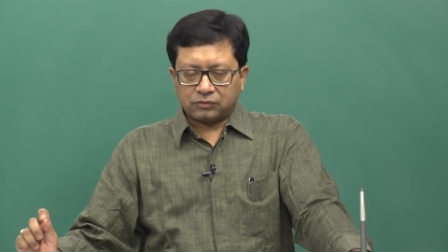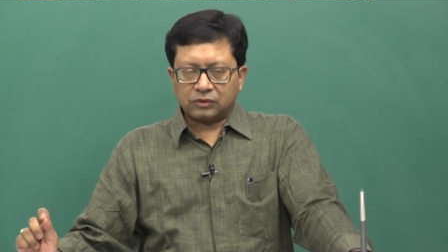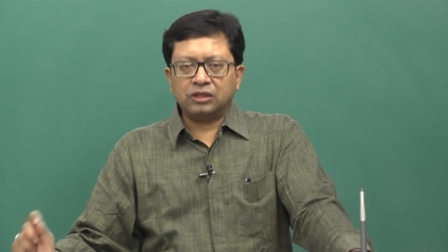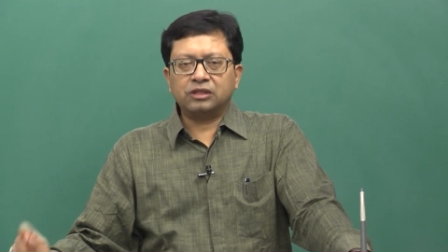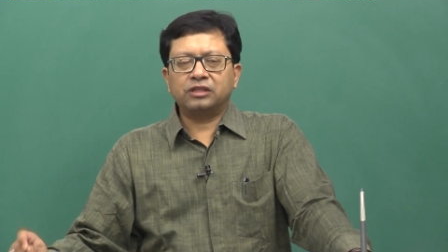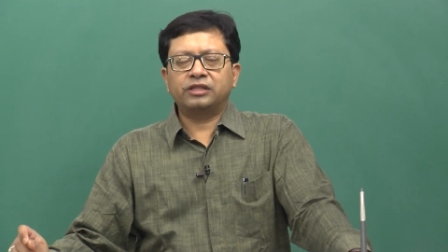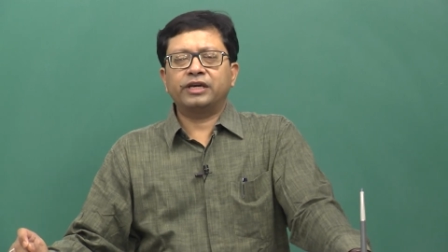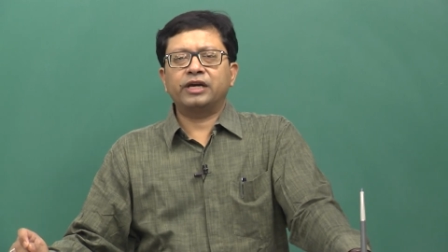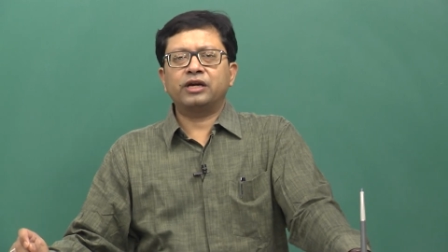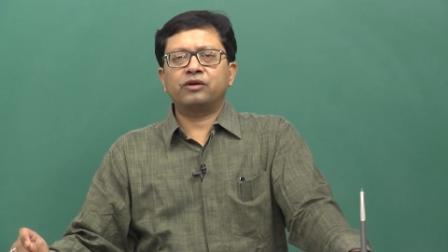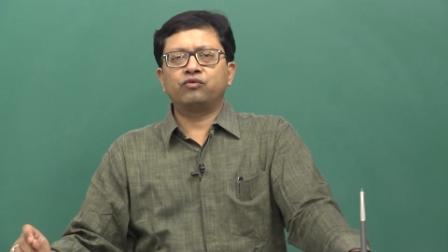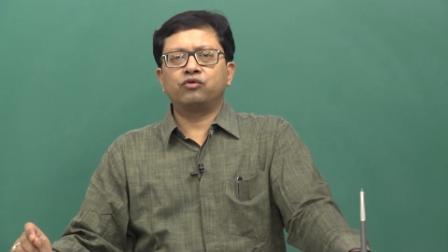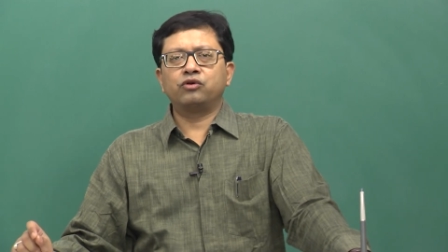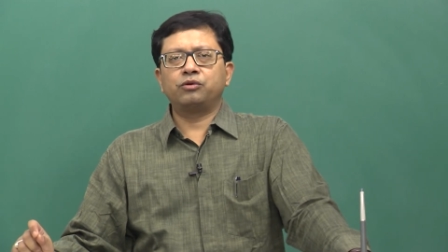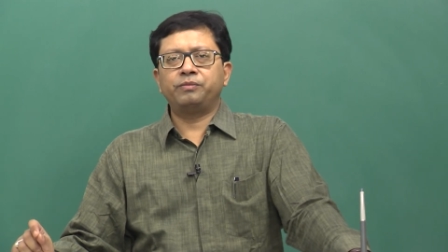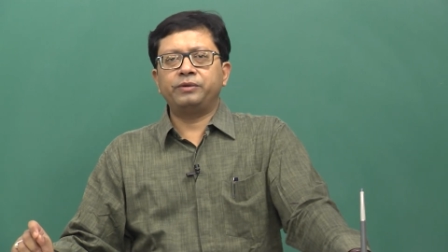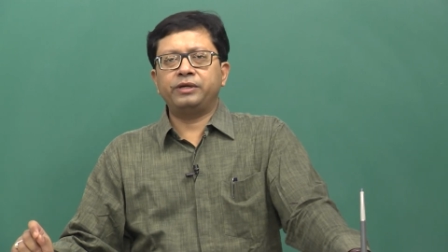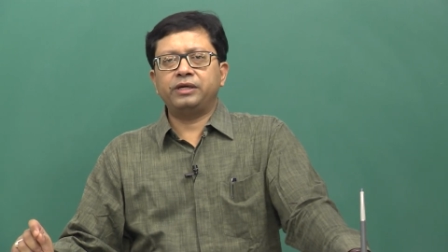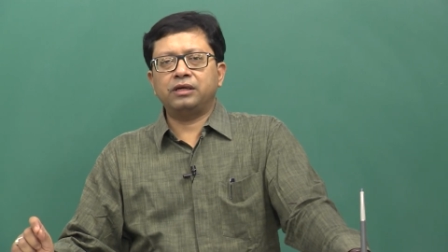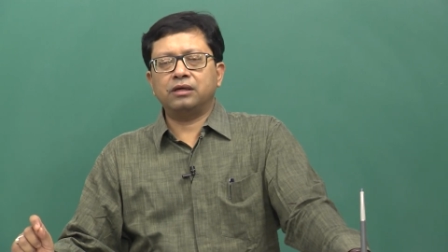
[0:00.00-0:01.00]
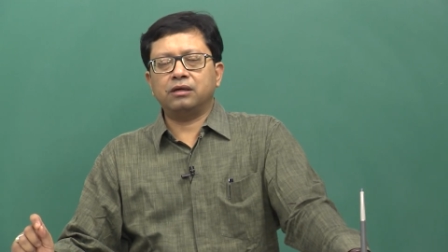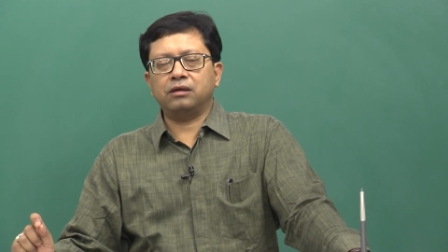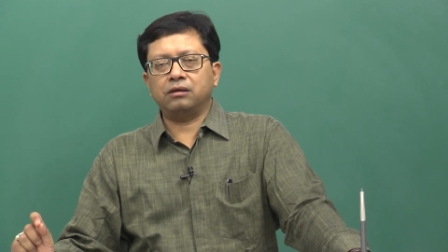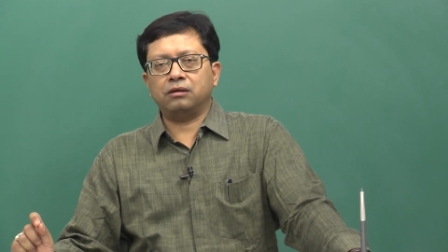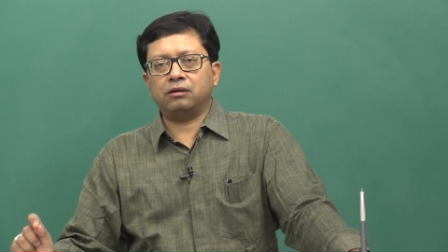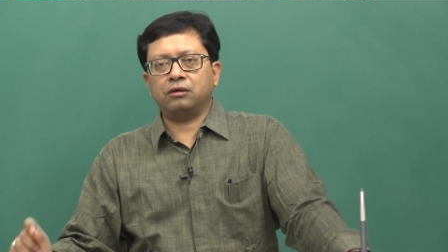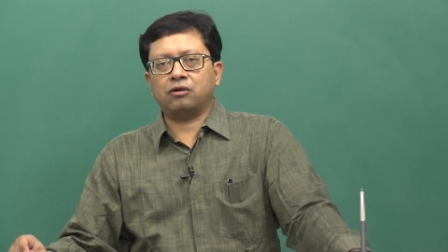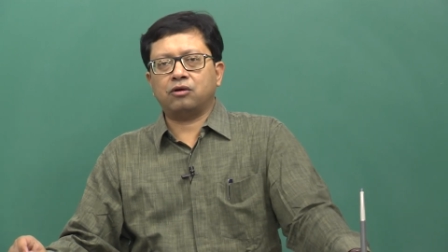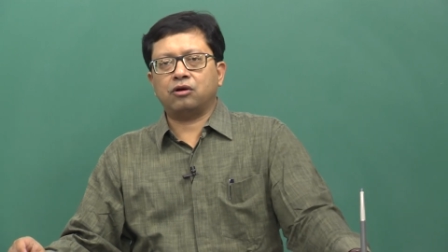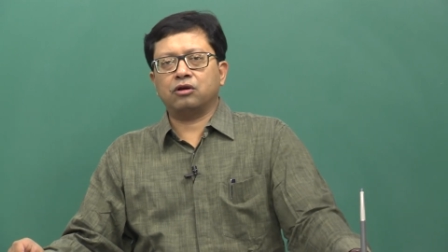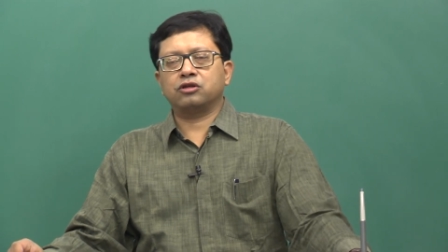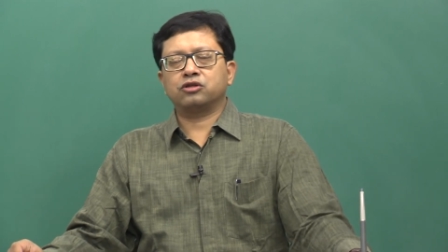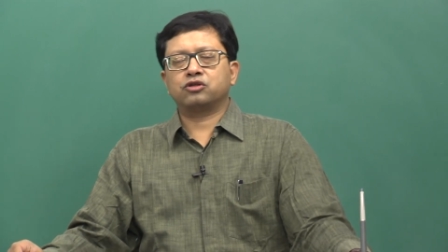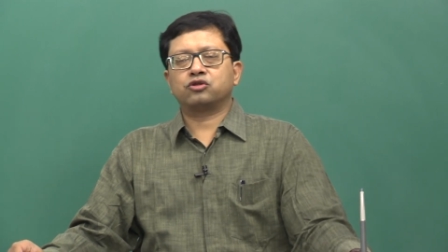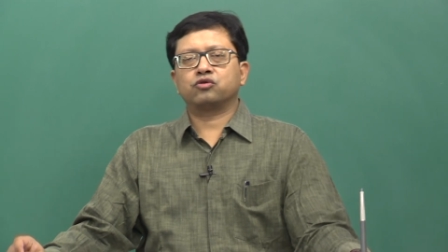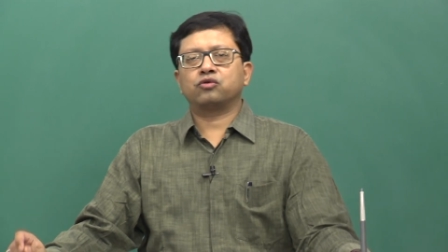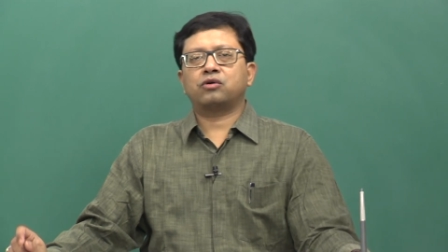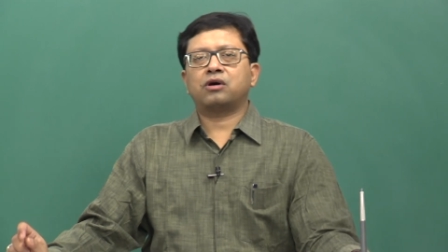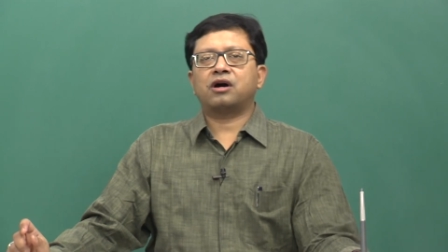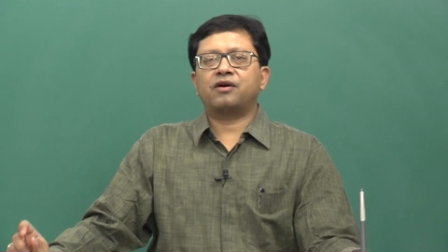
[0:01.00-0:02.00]
There would be
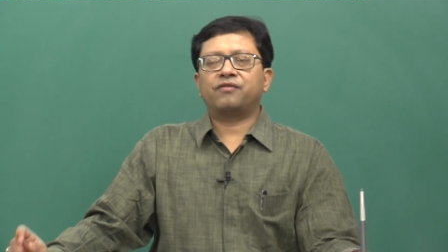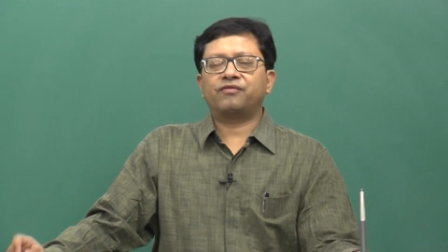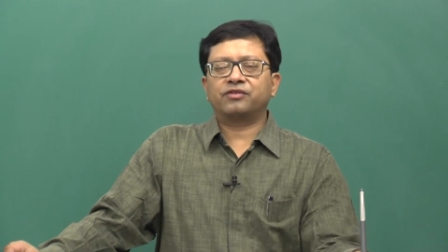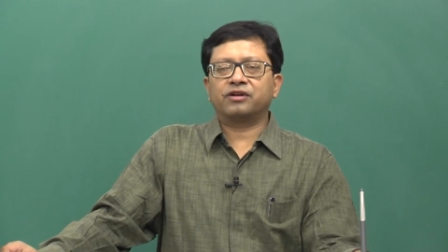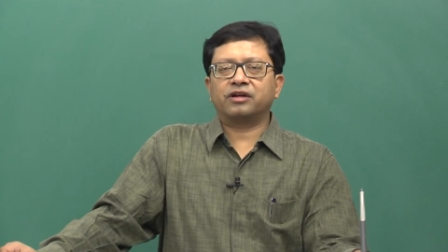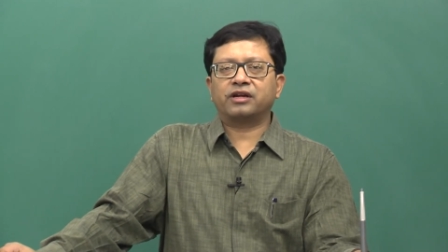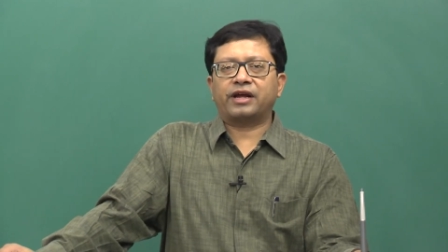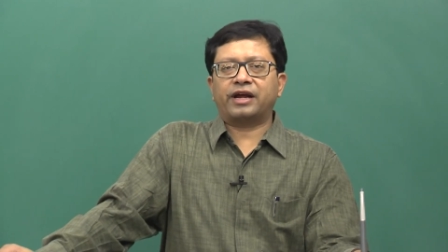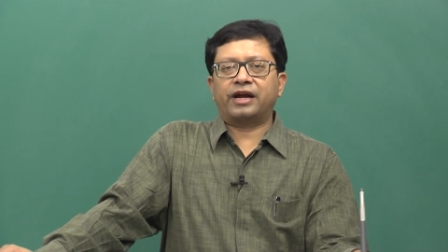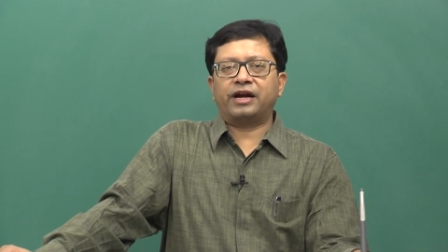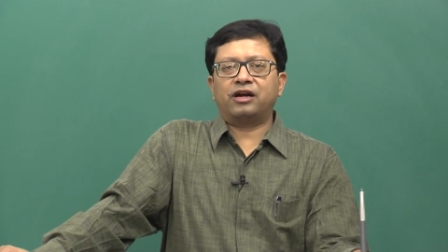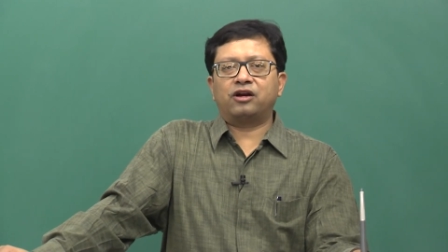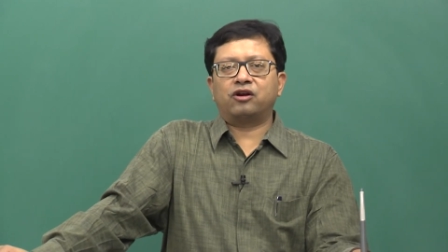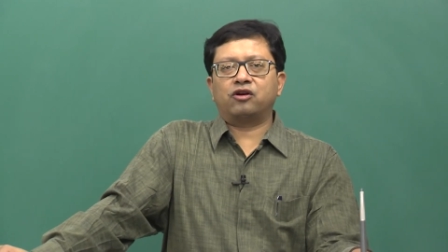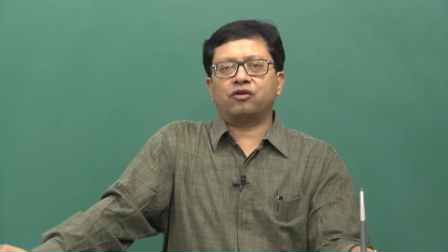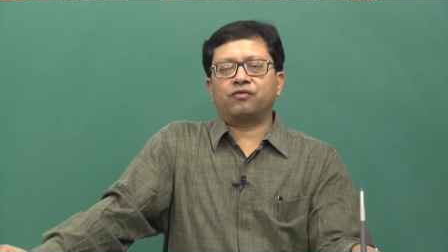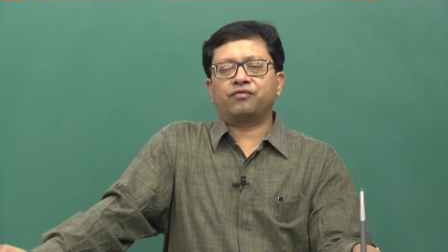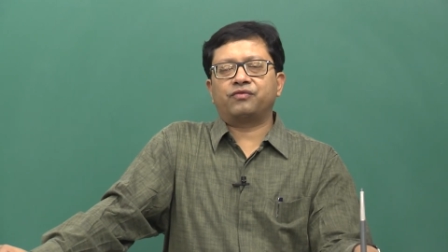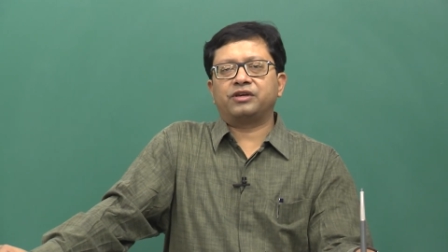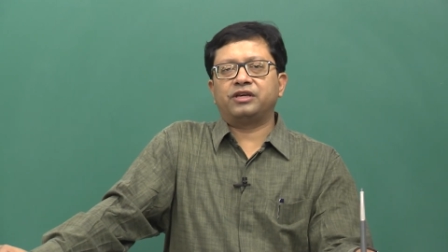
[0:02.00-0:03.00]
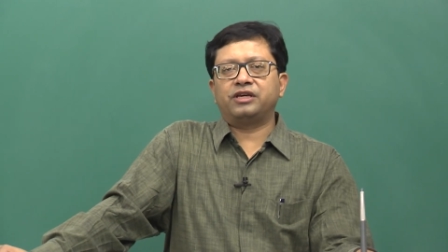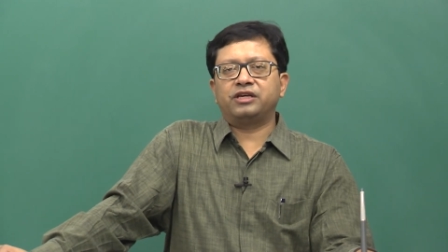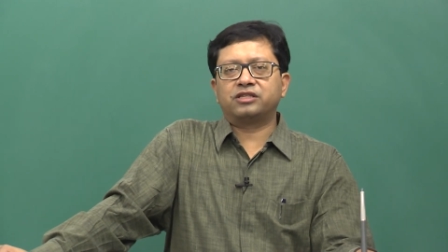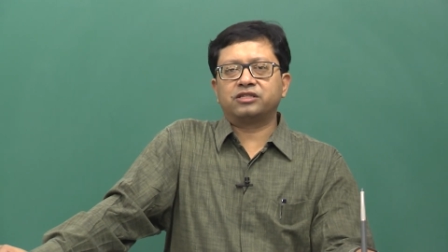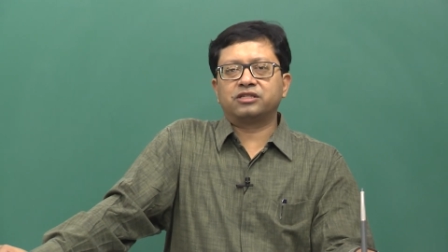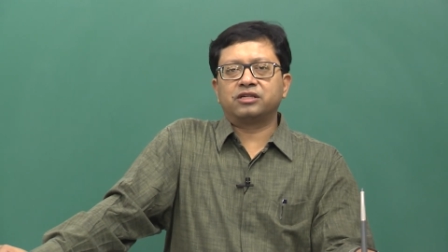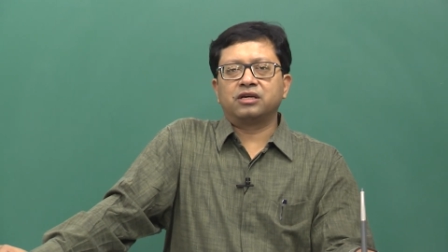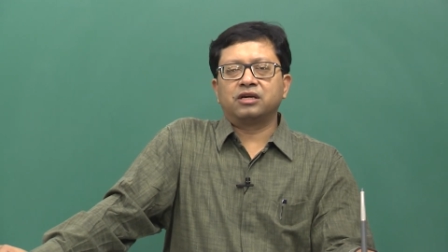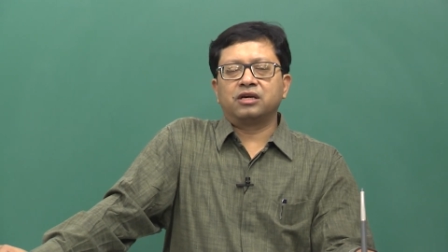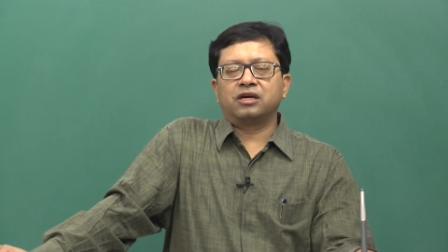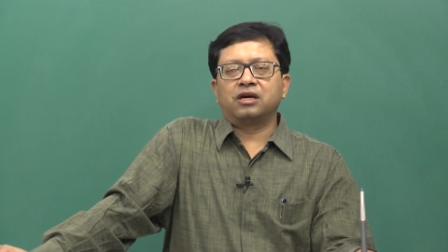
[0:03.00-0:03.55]
also after end of each